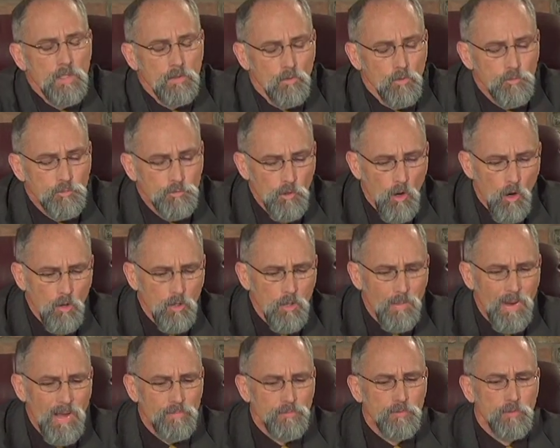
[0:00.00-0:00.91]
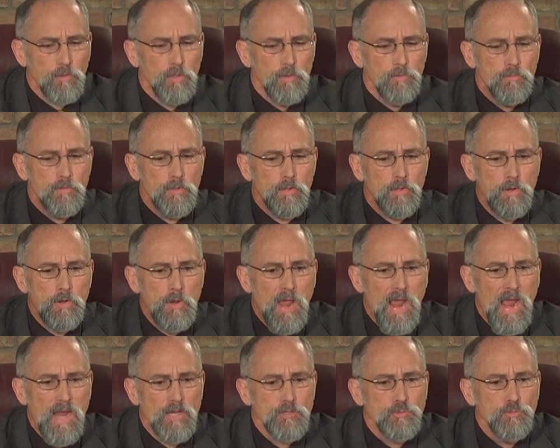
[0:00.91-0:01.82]
Let's talk about the
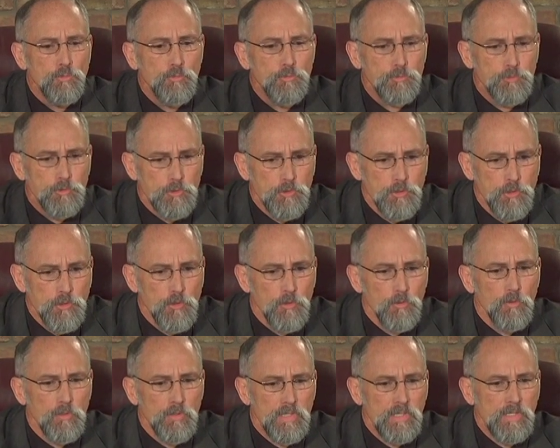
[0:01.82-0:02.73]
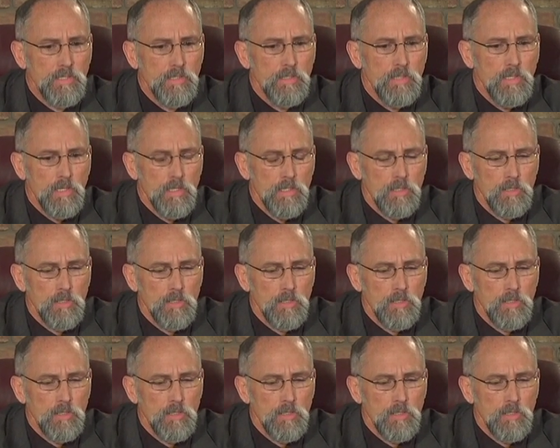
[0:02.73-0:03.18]
national security